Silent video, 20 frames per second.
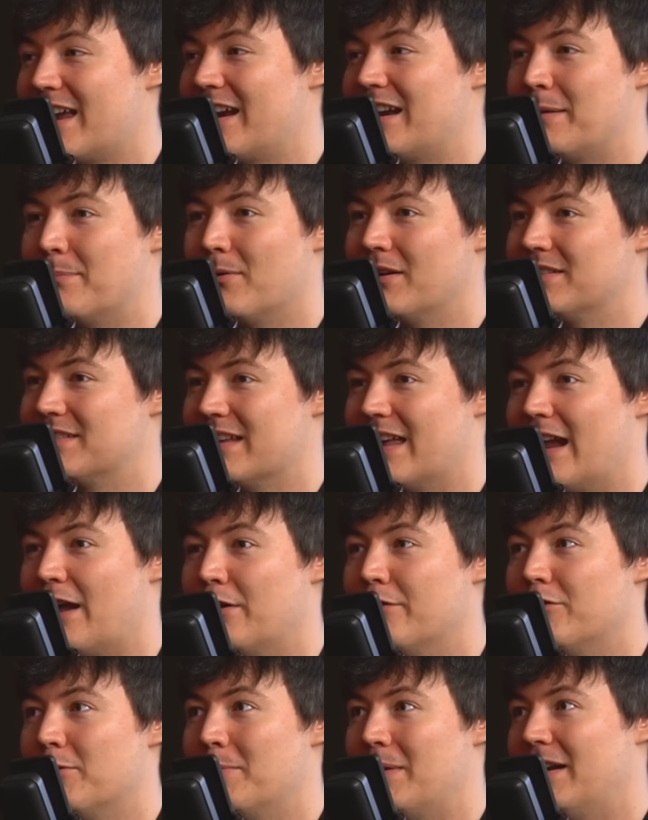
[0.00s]
and he brings that out
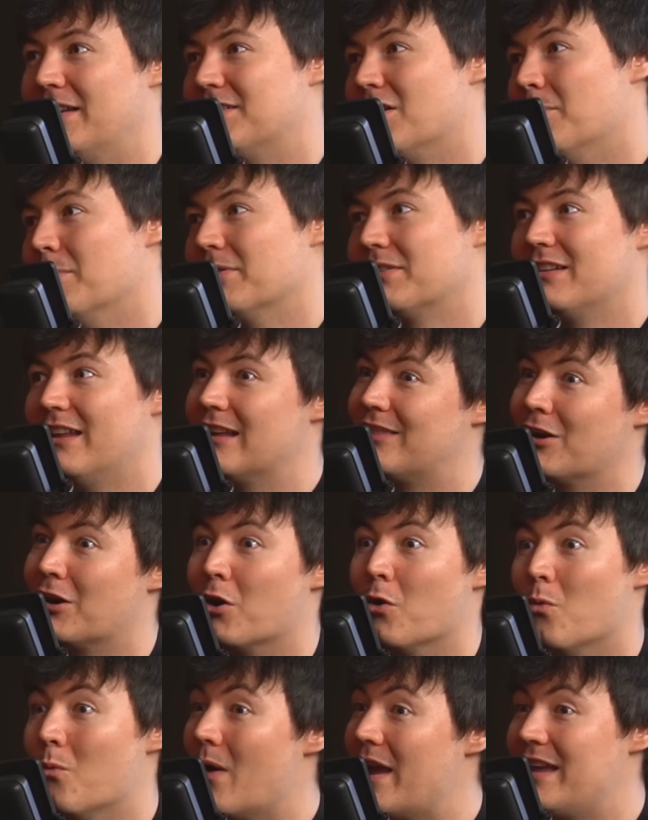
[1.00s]
of them, and it's almost like they're
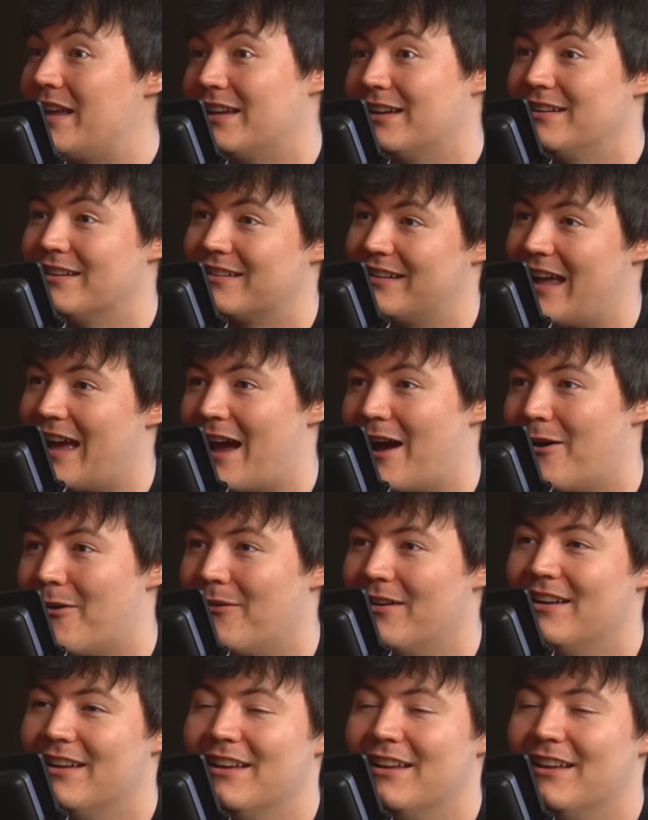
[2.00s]
awakened now.